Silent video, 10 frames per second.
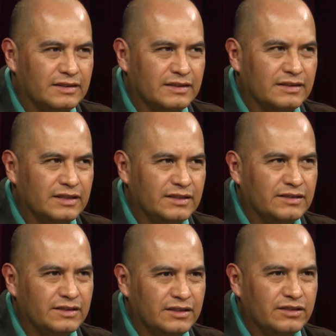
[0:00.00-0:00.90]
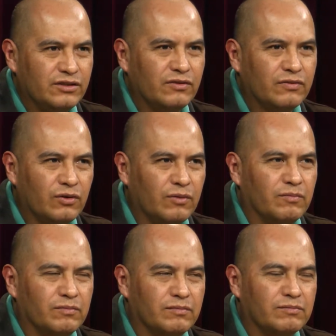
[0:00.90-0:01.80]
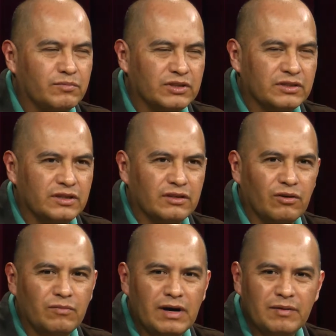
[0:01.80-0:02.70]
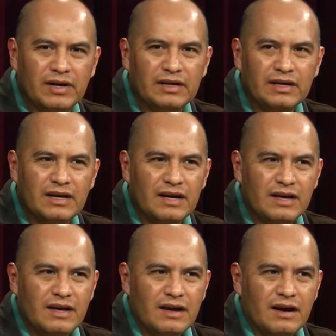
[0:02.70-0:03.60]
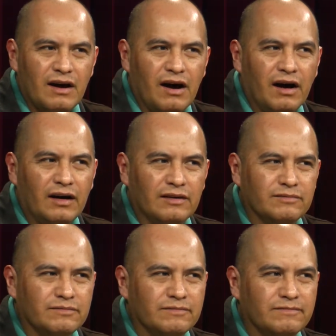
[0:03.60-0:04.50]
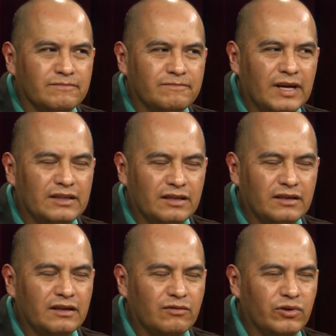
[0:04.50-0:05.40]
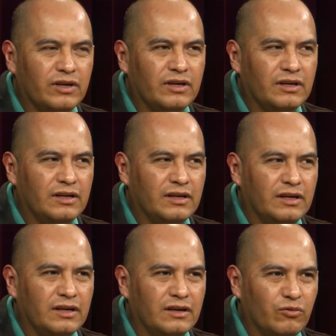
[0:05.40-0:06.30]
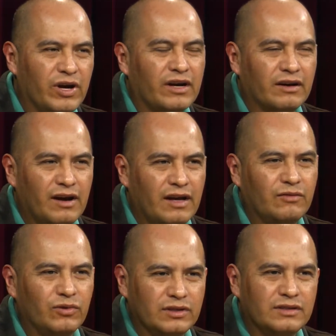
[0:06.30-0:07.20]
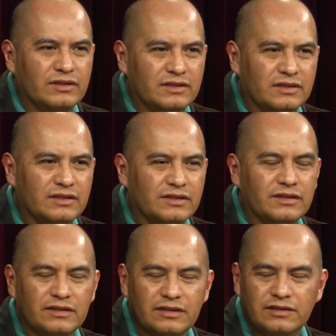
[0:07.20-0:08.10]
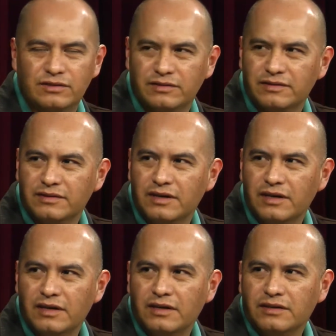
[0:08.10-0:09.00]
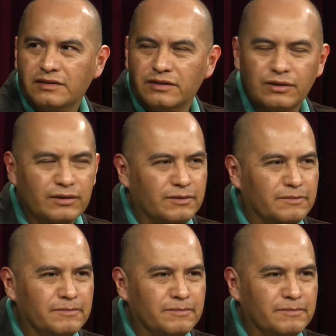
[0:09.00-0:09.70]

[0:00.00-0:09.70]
this decision from President Obama. I think we are glad with this decision. So